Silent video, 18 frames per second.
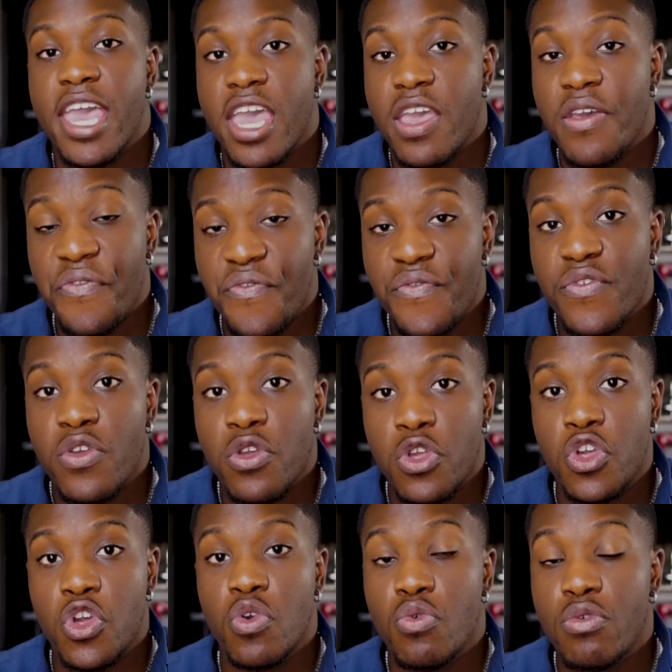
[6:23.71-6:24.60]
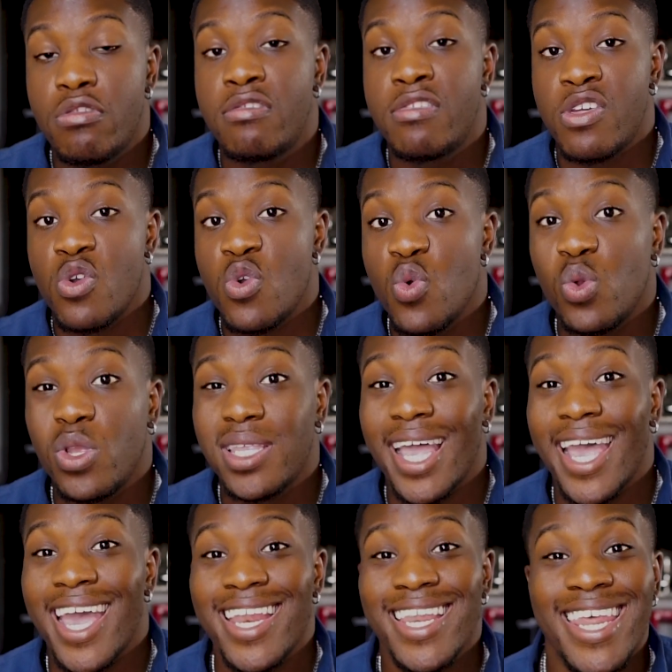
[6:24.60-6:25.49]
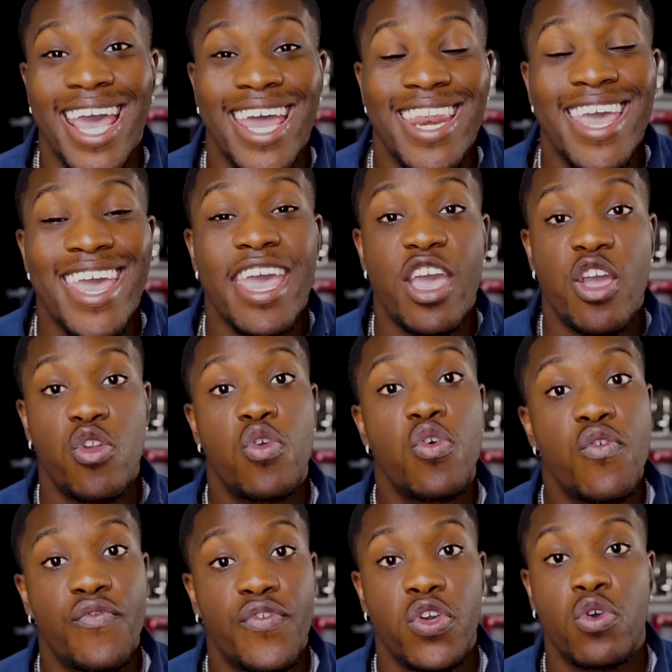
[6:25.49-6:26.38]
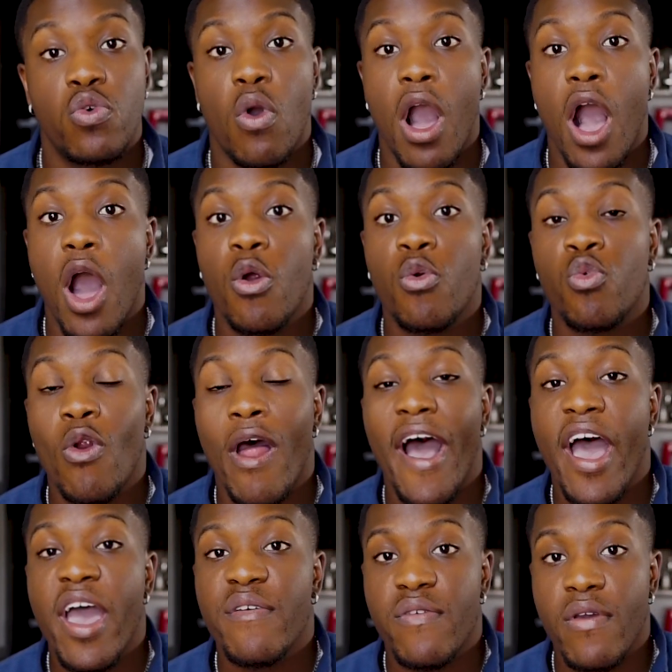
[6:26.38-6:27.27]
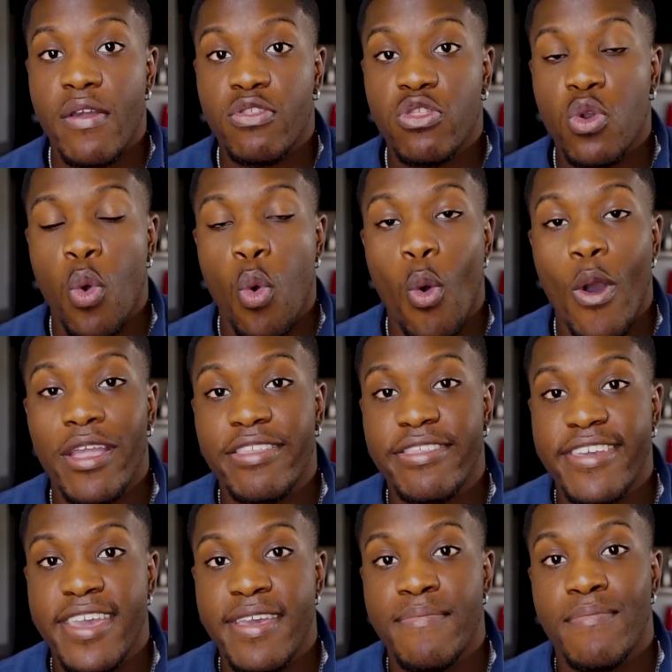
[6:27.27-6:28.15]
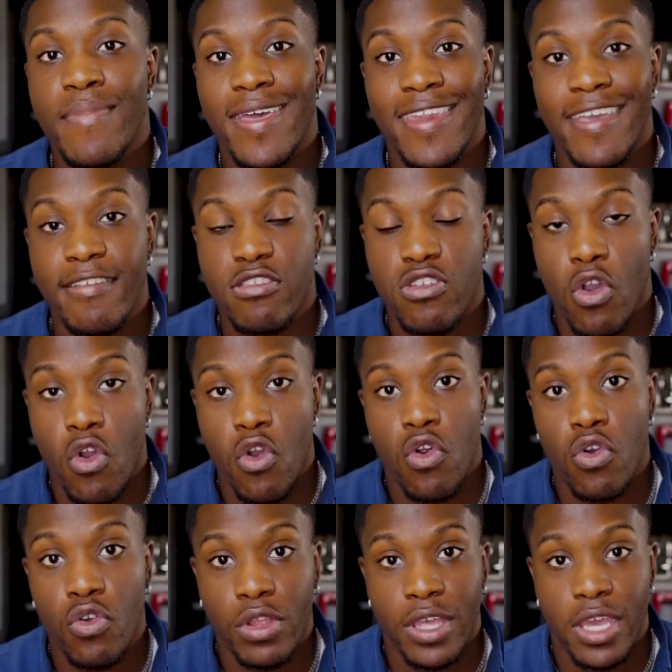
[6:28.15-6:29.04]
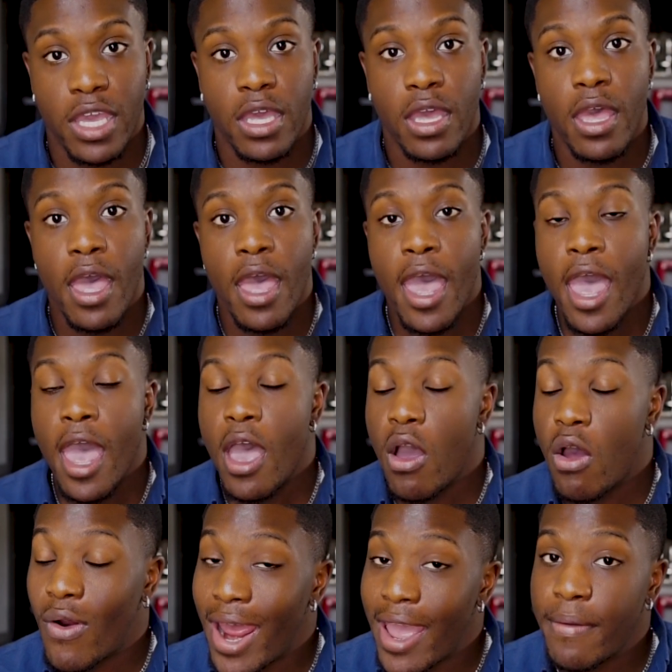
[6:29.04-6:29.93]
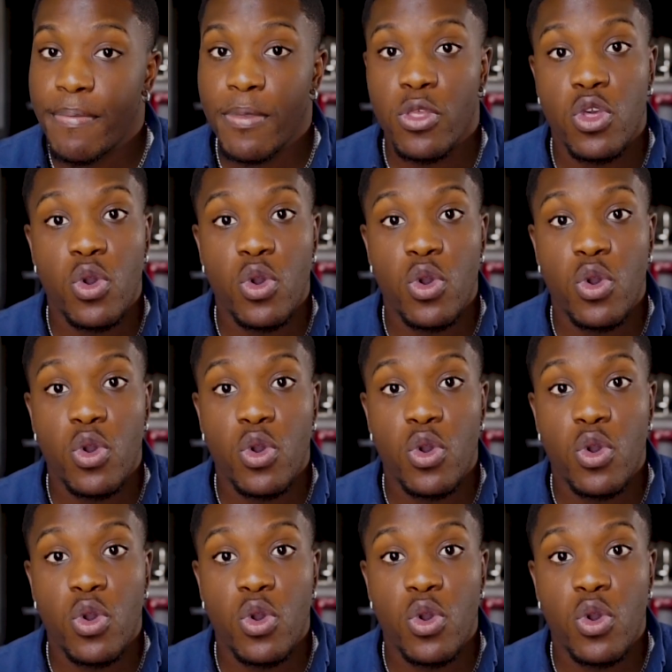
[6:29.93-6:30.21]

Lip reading: If you do land an interview, arrive 20 minutes early, all right?